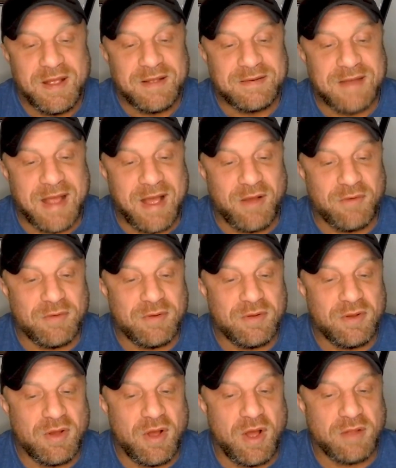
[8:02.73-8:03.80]
Now,
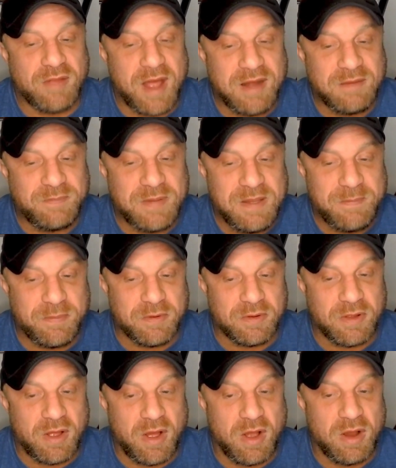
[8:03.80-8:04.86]
a lot of
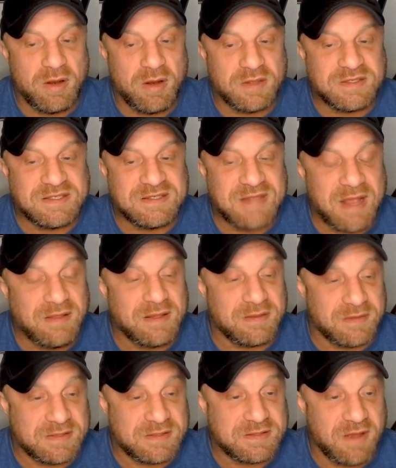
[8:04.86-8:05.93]
people are selling
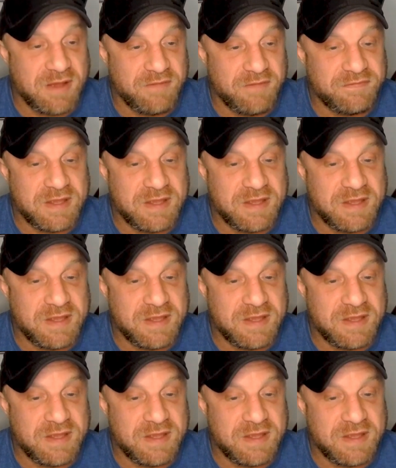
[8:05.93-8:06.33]
this stuff,